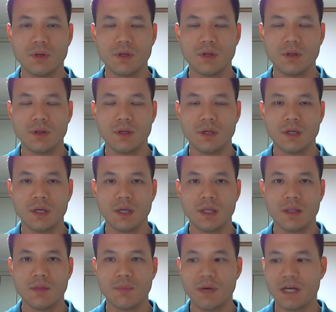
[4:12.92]

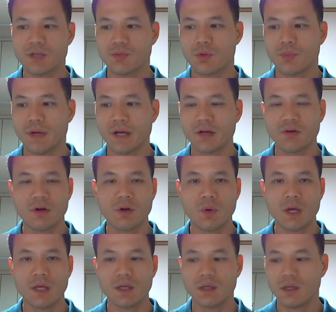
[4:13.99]
and the passport back right
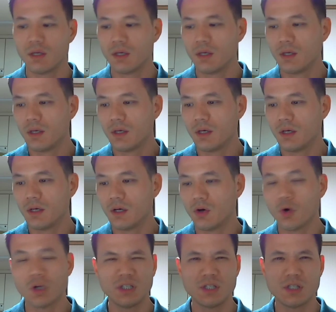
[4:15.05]
away,
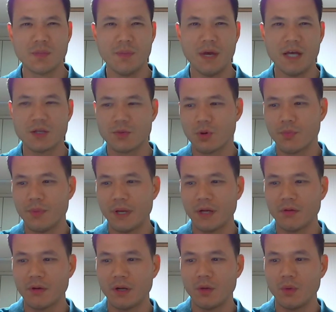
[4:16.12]
or at least the passport back
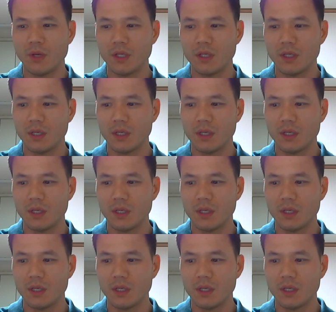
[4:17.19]
right away.